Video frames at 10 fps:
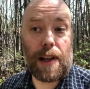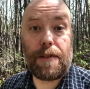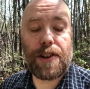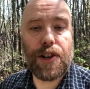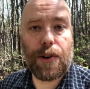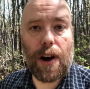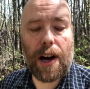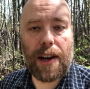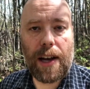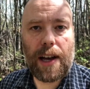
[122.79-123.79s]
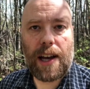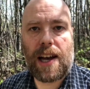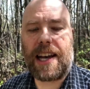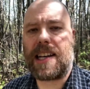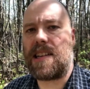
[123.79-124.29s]
fly fishing rod.
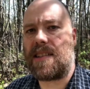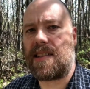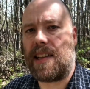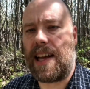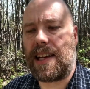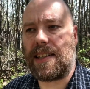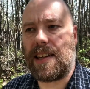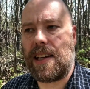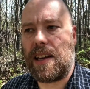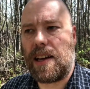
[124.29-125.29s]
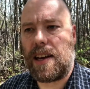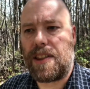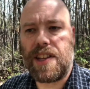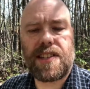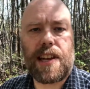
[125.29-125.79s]
I'm going to select
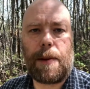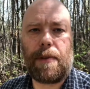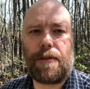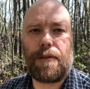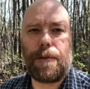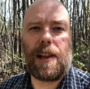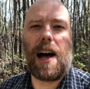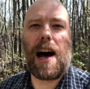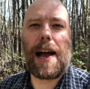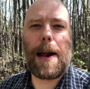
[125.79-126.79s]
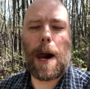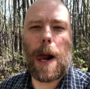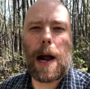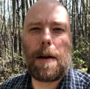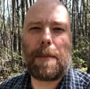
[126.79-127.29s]
this type of fly
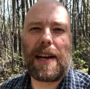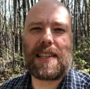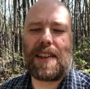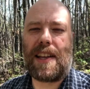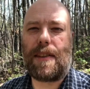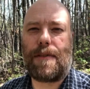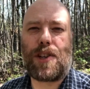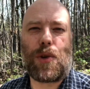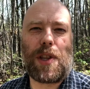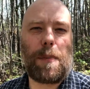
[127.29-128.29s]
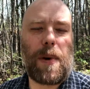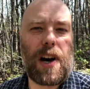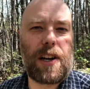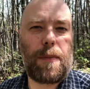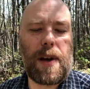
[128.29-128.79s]
because I think the fish are at the
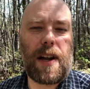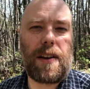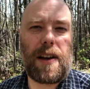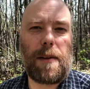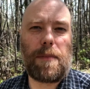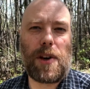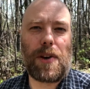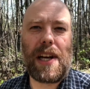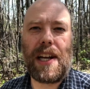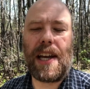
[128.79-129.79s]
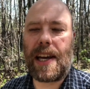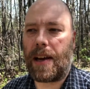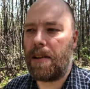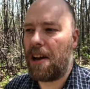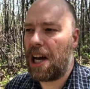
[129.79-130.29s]
bottom, and they're eating